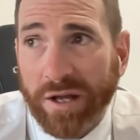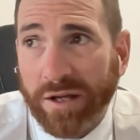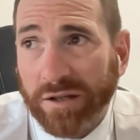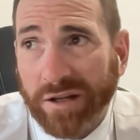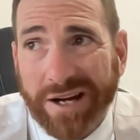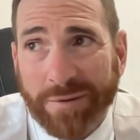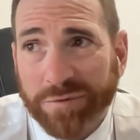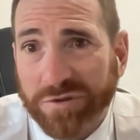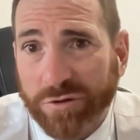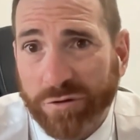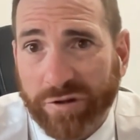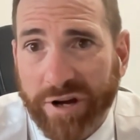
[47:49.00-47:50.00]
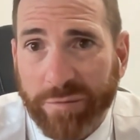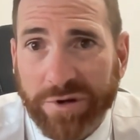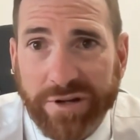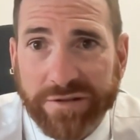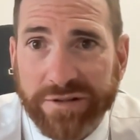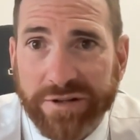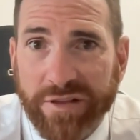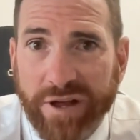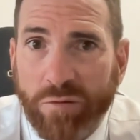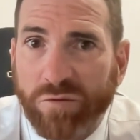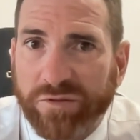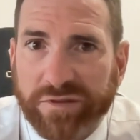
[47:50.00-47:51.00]
like up until a couple of years ago, that
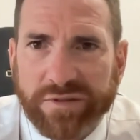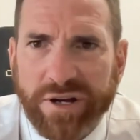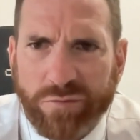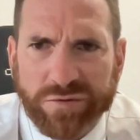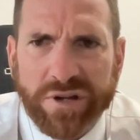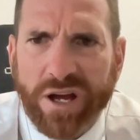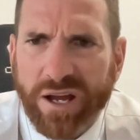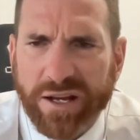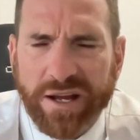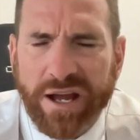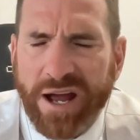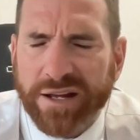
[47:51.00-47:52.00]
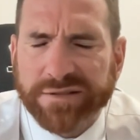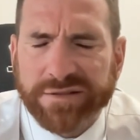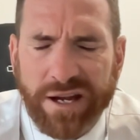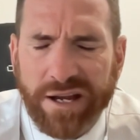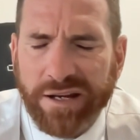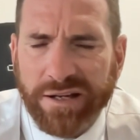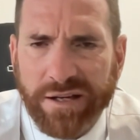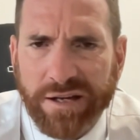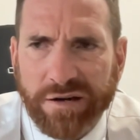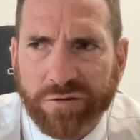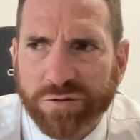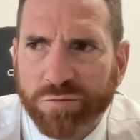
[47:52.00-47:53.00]
was, that was a outstanding year. I
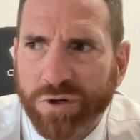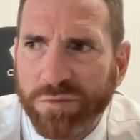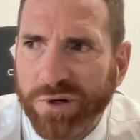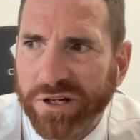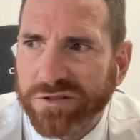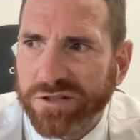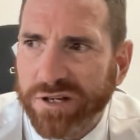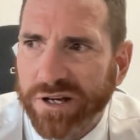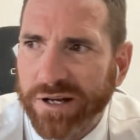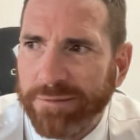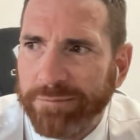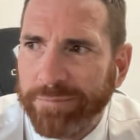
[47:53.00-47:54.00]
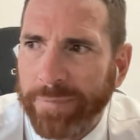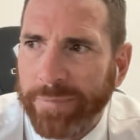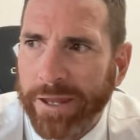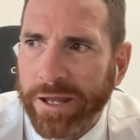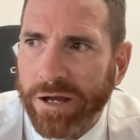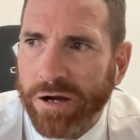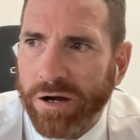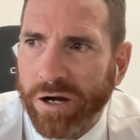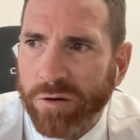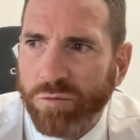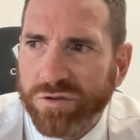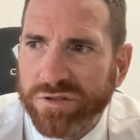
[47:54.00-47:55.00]
was pretty much, um, I
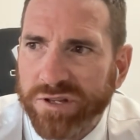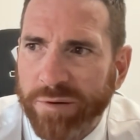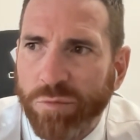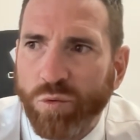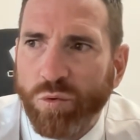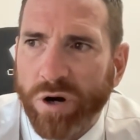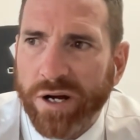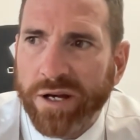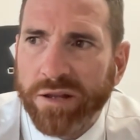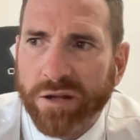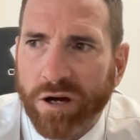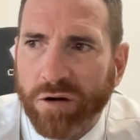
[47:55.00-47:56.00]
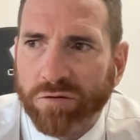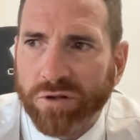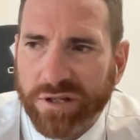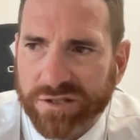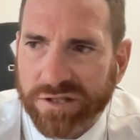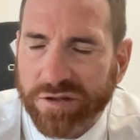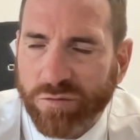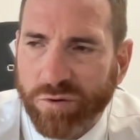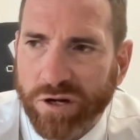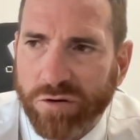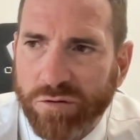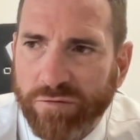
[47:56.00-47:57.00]
was number one in the whole league, set the
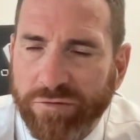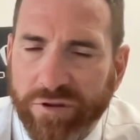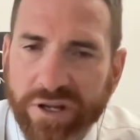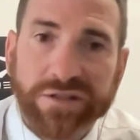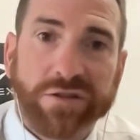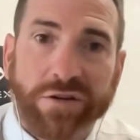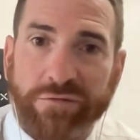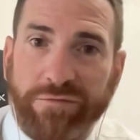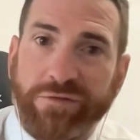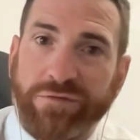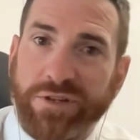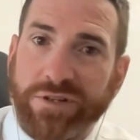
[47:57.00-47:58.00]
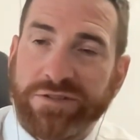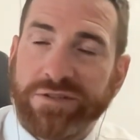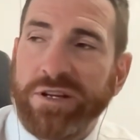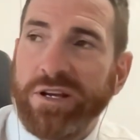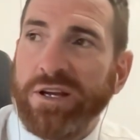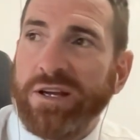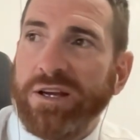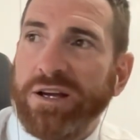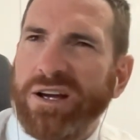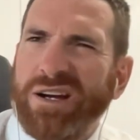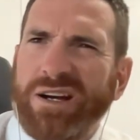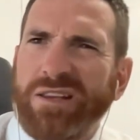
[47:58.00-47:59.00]
record for the inside 50s.
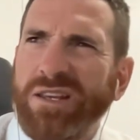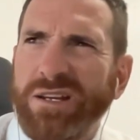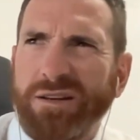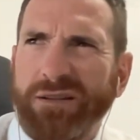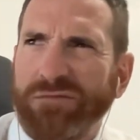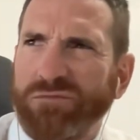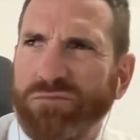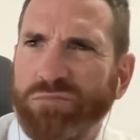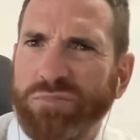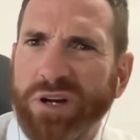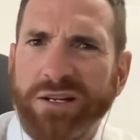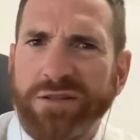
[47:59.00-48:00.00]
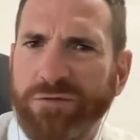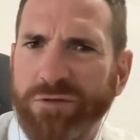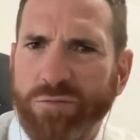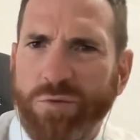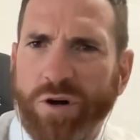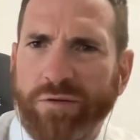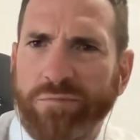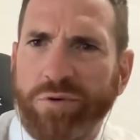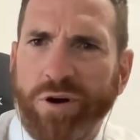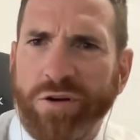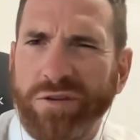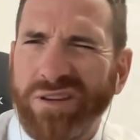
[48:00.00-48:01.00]
Uh, I think Dangerfield might have
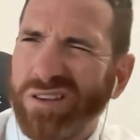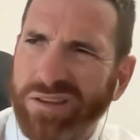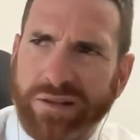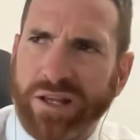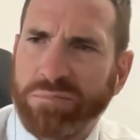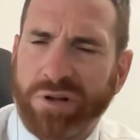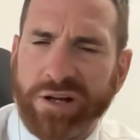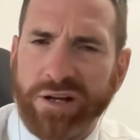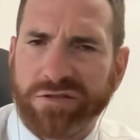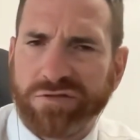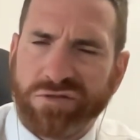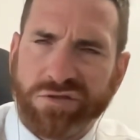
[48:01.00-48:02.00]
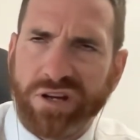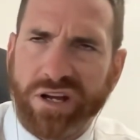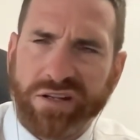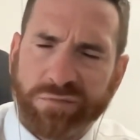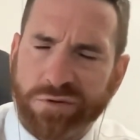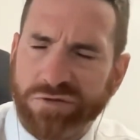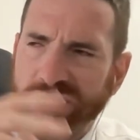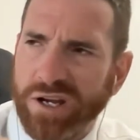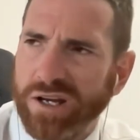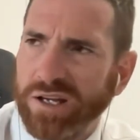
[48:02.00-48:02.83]
broken that. I think they played an extra two games, but who's counting?